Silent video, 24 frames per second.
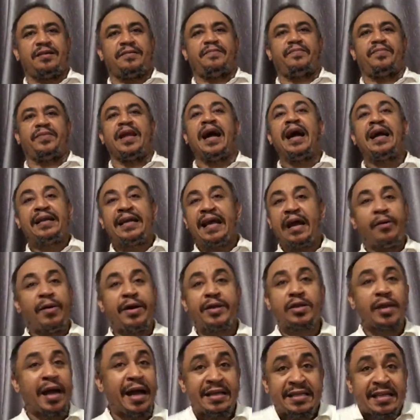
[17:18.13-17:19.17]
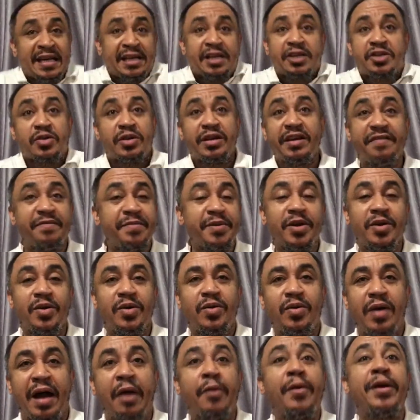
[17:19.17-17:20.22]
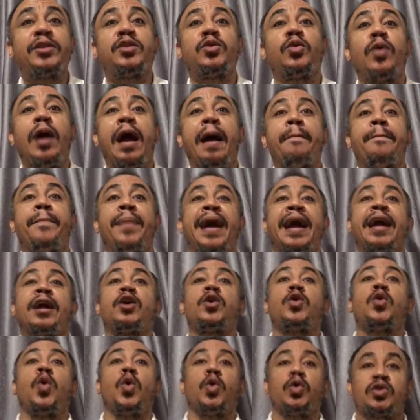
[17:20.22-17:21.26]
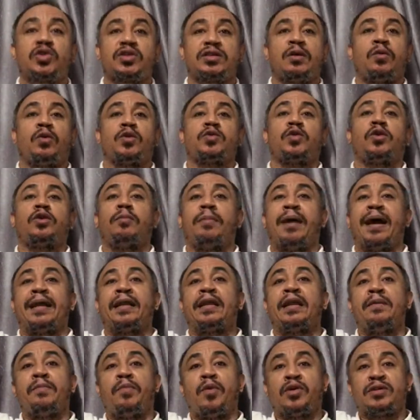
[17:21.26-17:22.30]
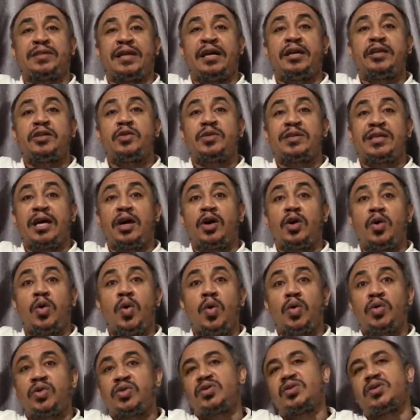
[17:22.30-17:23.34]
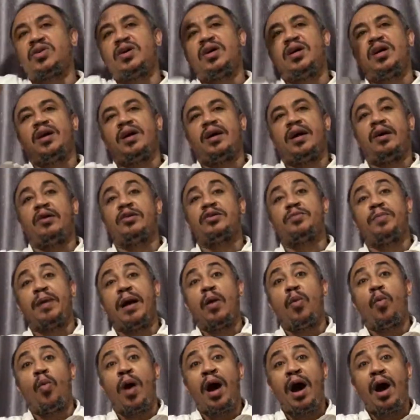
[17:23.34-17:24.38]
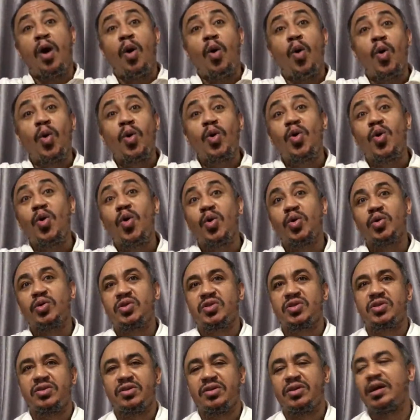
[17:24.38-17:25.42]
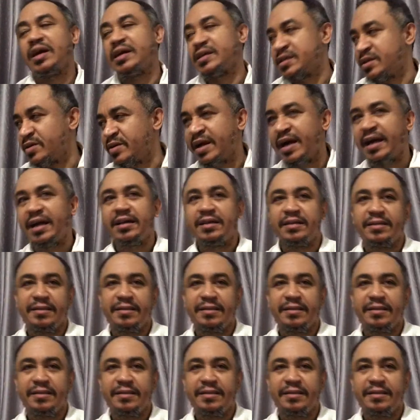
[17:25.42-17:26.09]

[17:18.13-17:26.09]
That day I said they should leave me. I went to go and buy goat. There was one of my neighbors that used to sell goat. I went to buy one whole goat. I said, oh yeah.